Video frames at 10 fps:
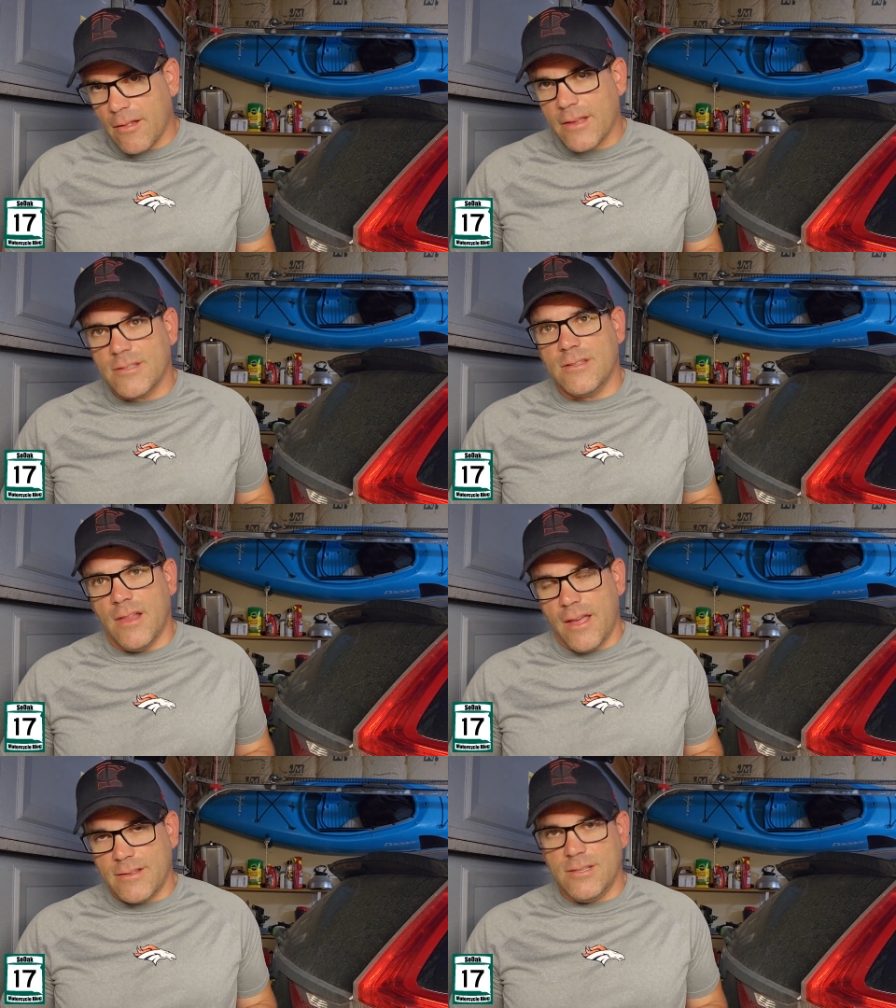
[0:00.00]
like
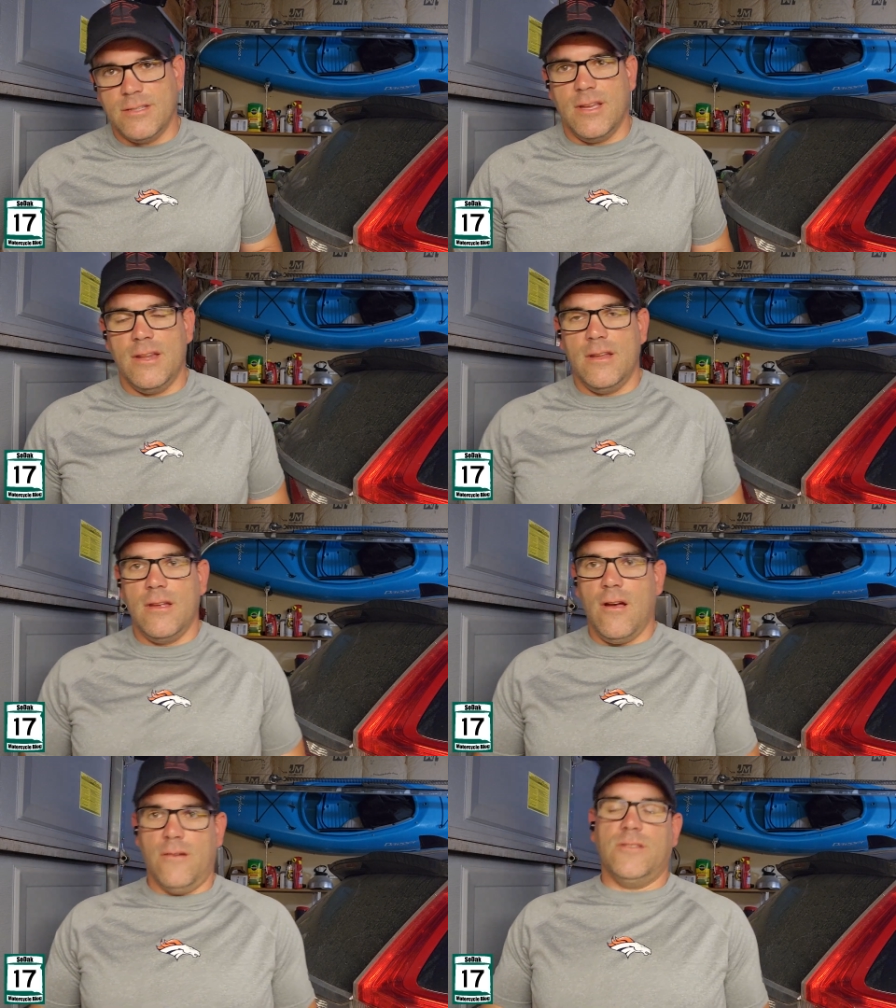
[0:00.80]
like she said,
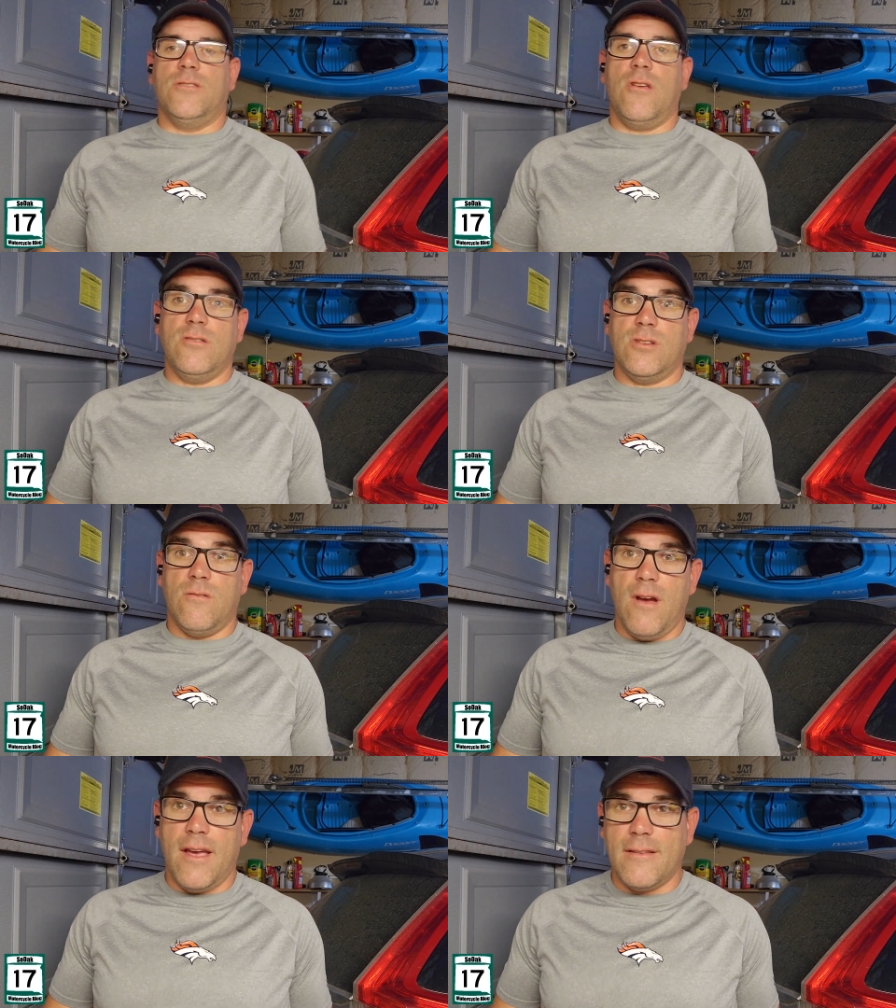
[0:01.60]
also use it
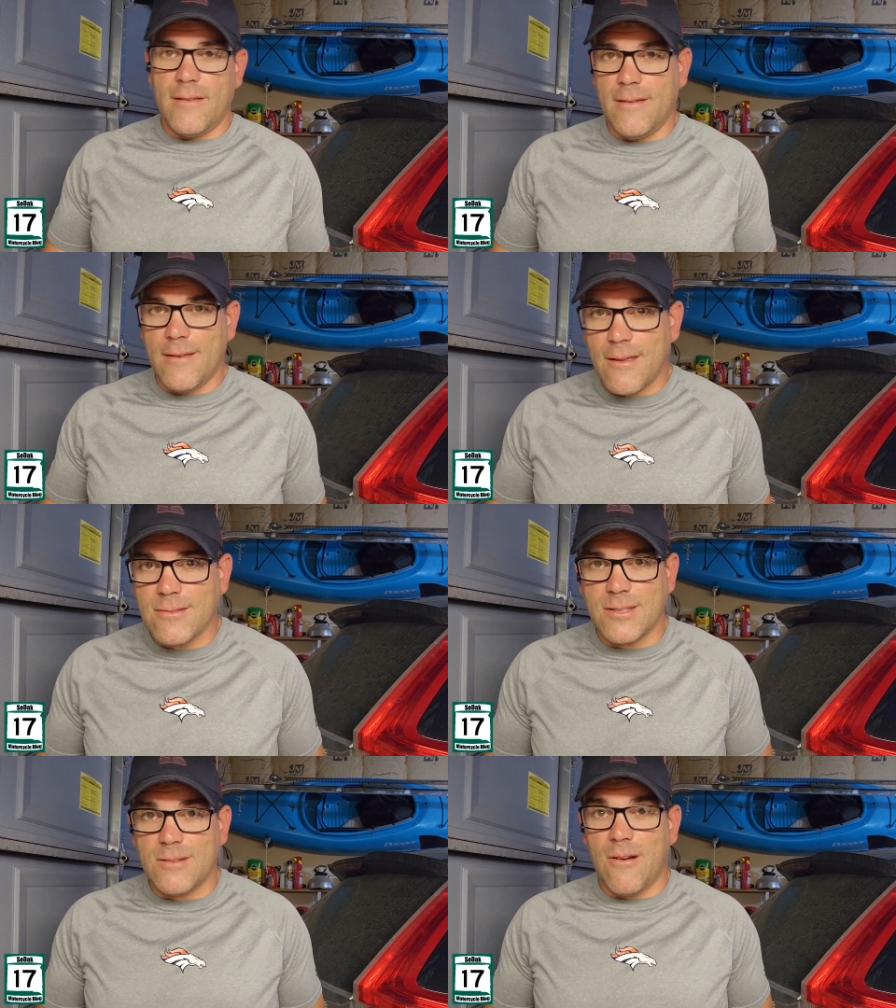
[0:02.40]
right.
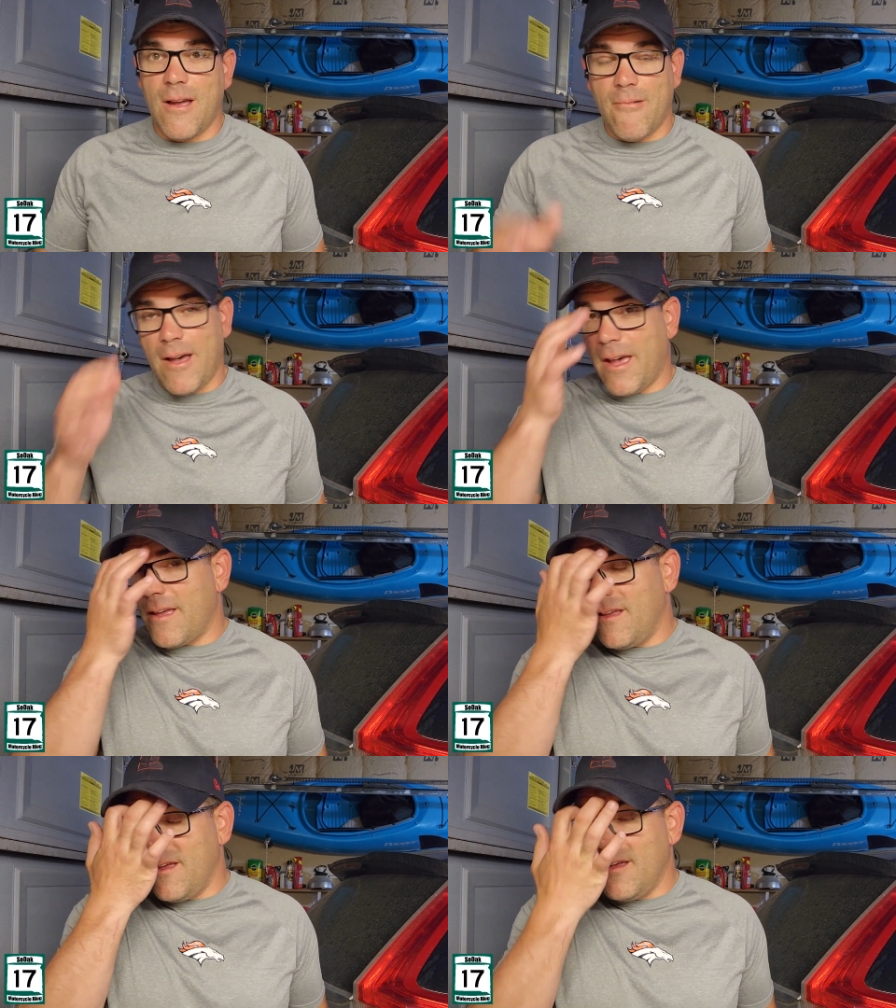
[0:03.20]
Use it the right way.
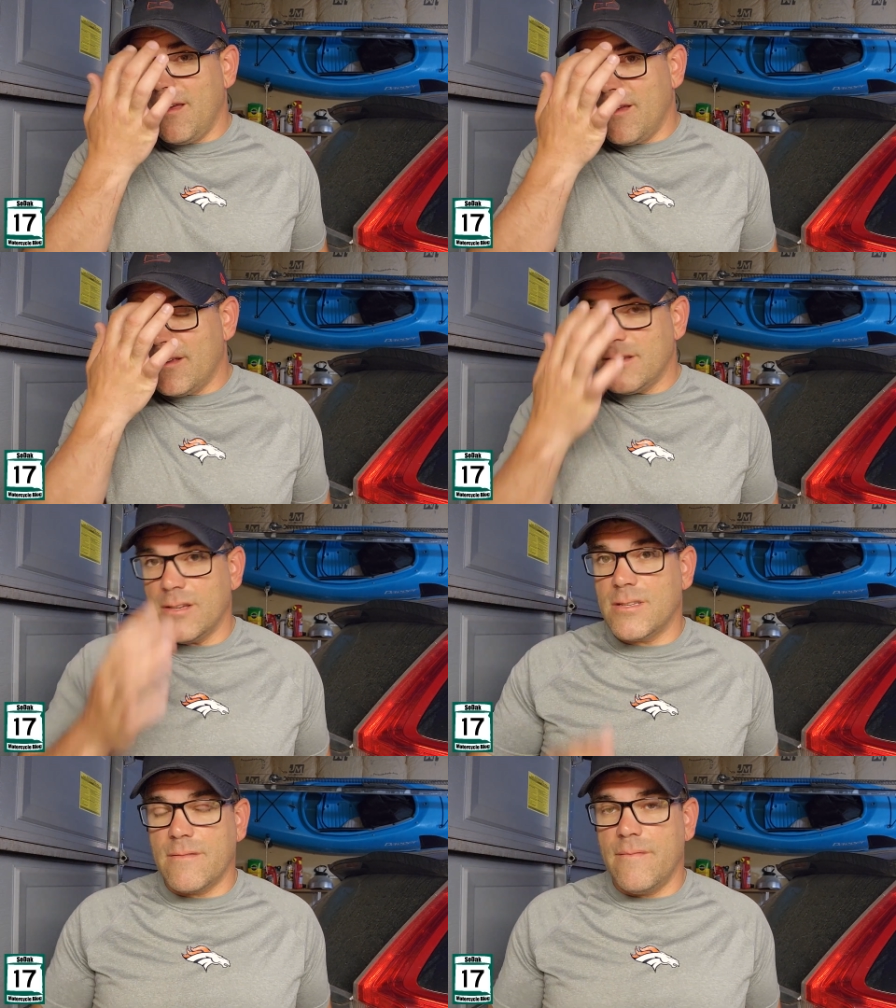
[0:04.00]

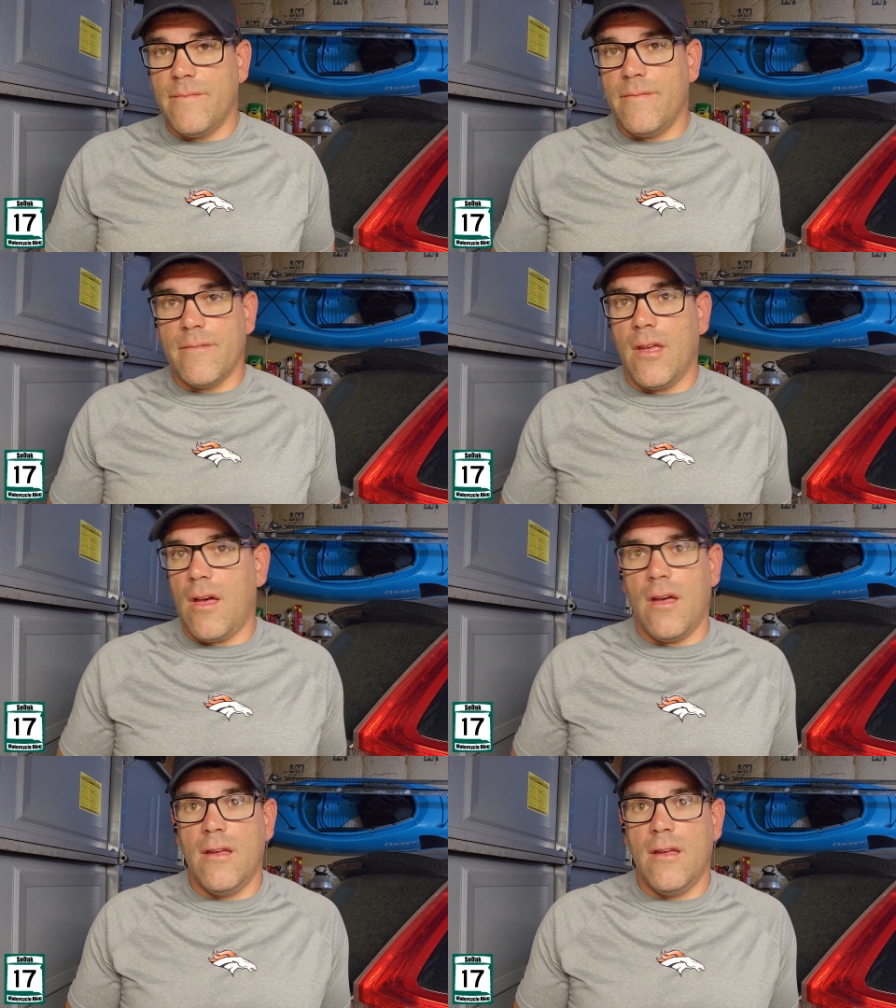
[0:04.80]
Just ugh,